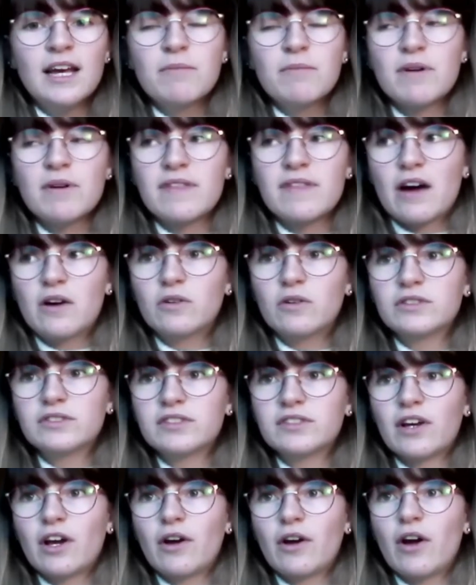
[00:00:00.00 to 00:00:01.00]
but they're
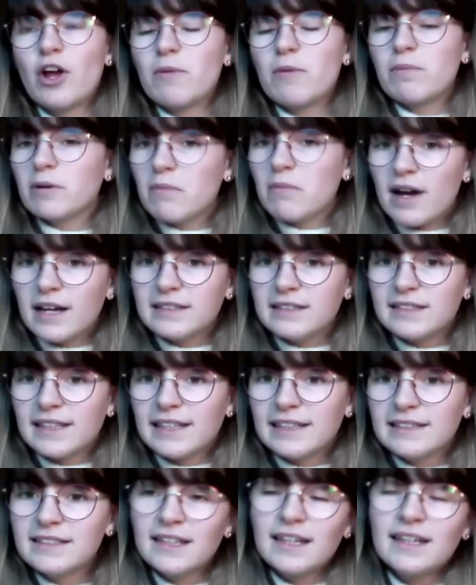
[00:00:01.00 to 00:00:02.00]
also
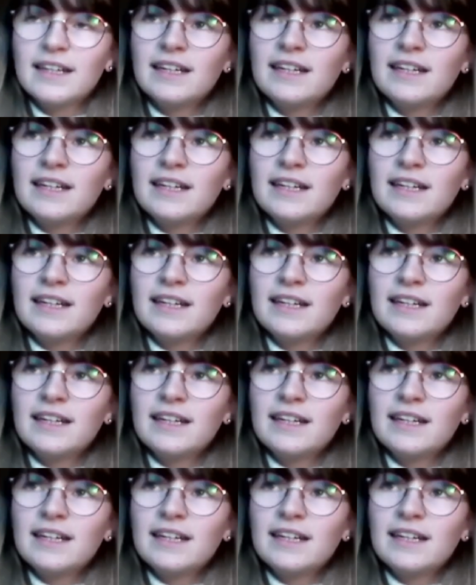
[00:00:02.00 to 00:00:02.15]
open-minded.